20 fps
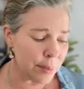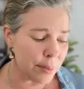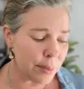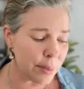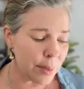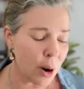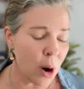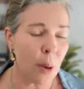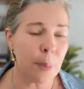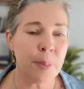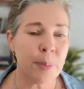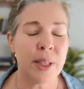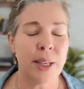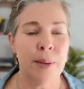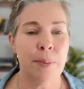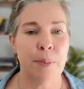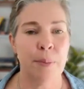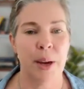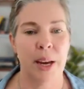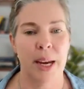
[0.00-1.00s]

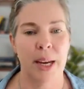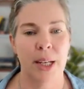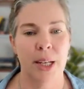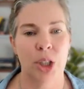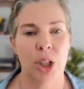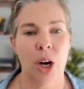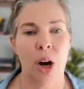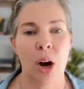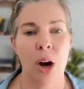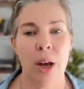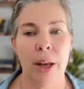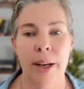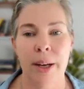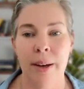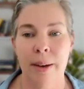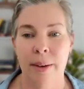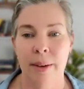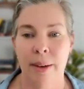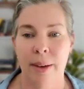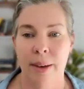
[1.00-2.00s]
opt-in page
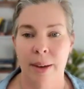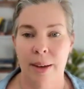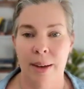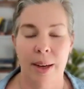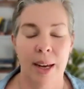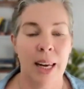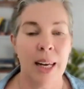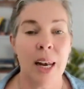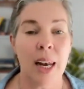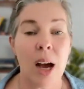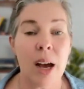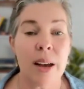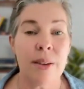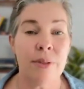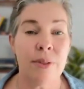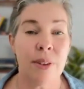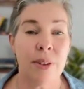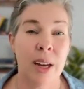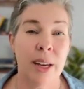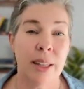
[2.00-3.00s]
on a
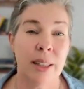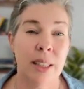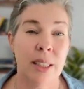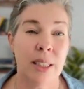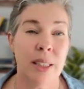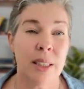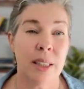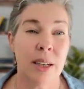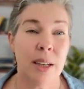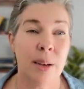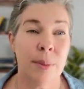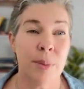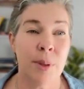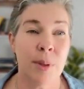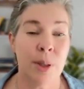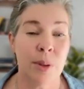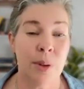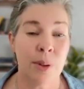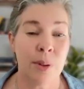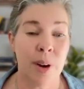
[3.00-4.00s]
live like this that I'm
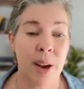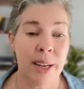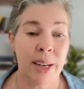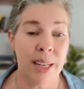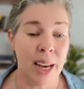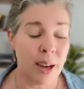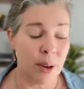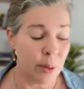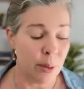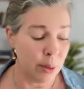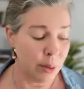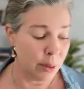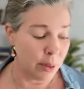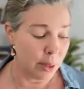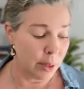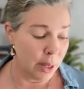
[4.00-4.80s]
doing right now.